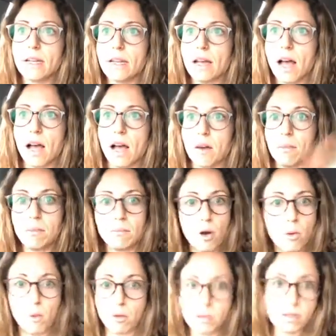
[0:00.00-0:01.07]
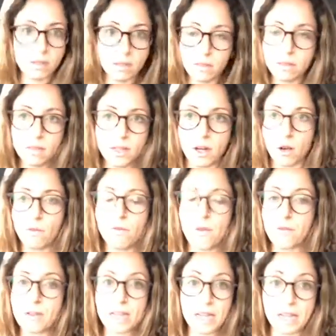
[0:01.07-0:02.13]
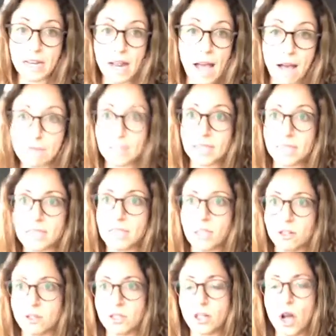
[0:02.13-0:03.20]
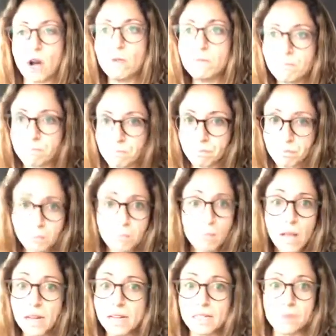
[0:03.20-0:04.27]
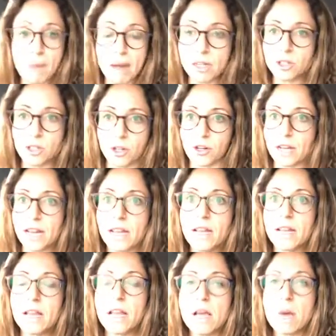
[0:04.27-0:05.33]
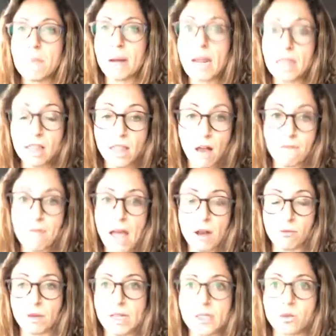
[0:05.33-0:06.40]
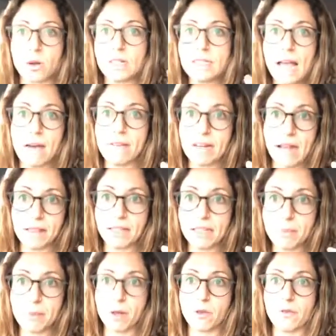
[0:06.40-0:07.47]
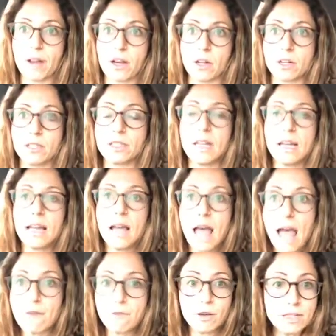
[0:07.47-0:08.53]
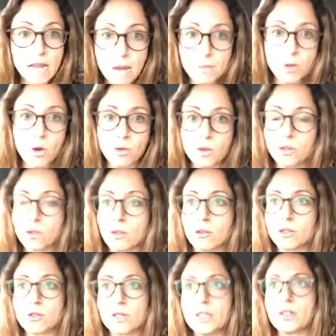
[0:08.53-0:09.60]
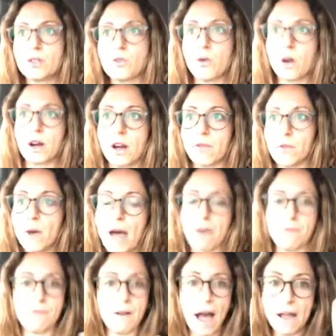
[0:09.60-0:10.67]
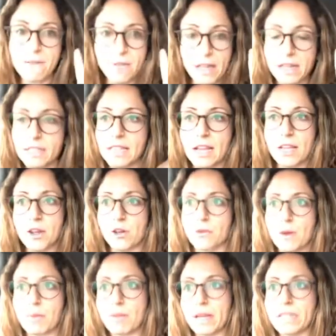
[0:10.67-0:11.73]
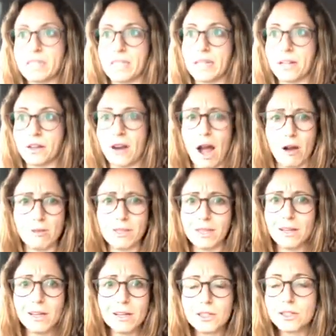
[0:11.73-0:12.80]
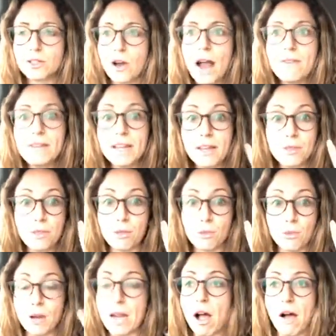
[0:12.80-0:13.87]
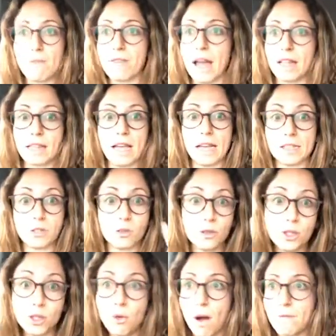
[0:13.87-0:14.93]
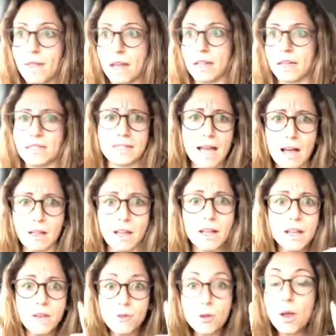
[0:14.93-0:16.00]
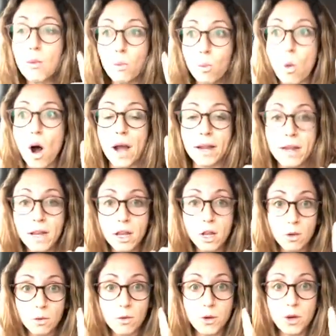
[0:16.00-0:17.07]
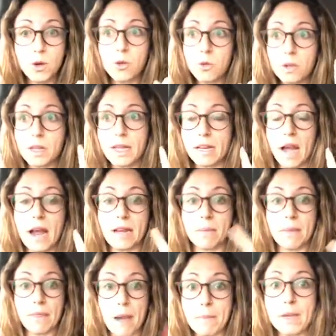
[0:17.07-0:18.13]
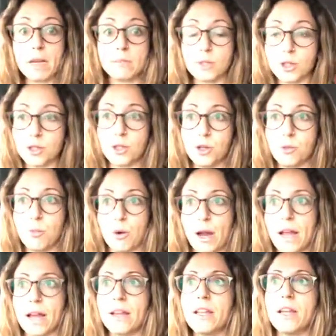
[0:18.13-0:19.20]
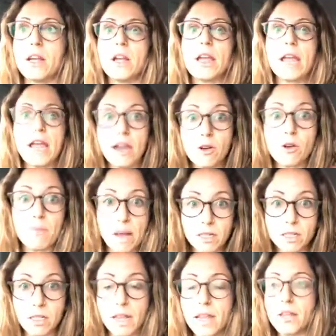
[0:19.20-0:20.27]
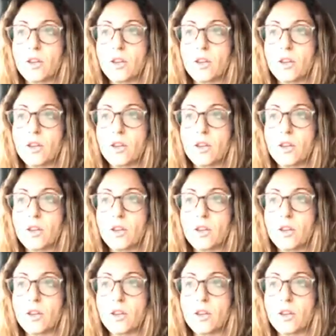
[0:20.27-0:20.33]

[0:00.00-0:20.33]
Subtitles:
almost 16 years ago. And it's been a journey, but I love that resource, having it at the tip of your fingers. Every time you go to the grocery store, if you have 5 things that you're replacing in your house, strive to get 3 off that list or 2 off that list. Hell, if you get 1 new clean item and that becomes your new brand, incrementally, you're